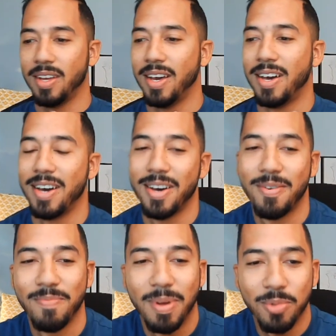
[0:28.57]

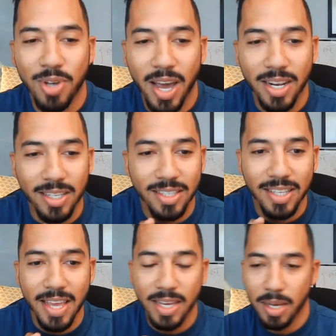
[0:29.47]
I'm trying to
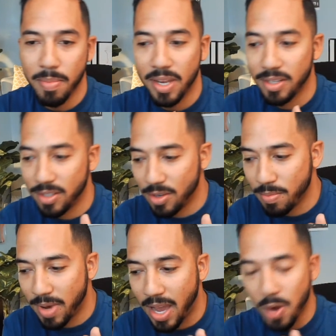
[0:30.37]
stay committed to
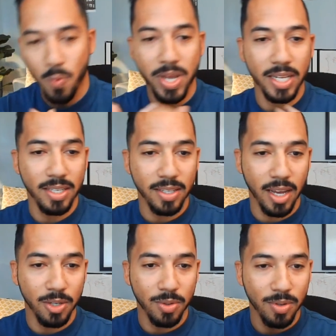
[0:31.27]
my weekly
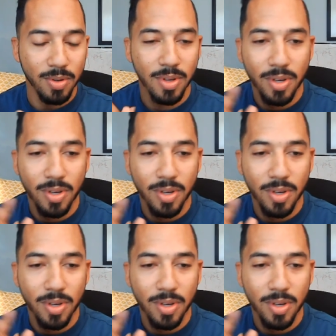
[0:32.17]
schedule.